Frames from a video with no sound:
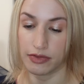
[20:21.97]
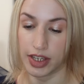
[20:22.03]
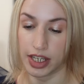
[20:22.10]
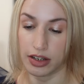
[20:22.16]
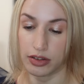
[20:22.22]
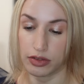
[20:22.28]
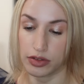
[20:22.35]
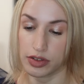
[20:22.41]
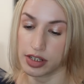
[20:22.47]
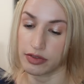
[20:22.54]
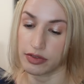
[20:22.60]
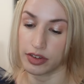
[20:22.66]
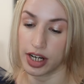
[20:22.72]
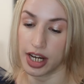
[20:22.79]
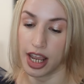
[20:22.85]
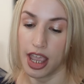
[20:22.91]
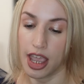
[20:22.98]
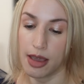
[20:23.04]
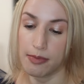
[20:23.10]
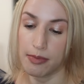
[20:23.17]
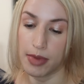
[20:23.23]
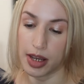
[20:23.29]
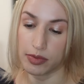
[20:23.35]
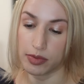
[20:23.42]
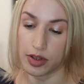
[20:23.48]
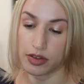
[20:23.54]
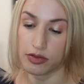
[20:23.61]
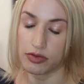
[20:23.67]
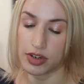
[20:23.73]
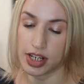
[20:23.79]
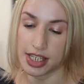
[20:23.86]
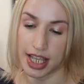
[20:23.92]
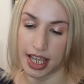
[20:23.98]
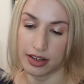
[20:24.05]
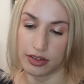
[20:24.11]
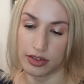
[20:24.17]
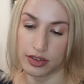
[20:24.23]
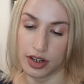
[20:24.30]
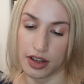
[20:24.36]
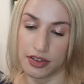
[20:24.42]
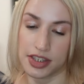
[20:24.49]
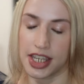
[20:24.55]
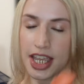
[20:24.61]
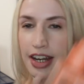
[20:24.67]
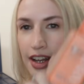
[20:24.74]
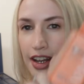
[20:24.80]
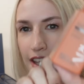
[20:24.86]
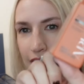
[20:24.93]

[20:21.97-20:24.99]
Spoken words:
vegan, cruelty-free, made with recycled content.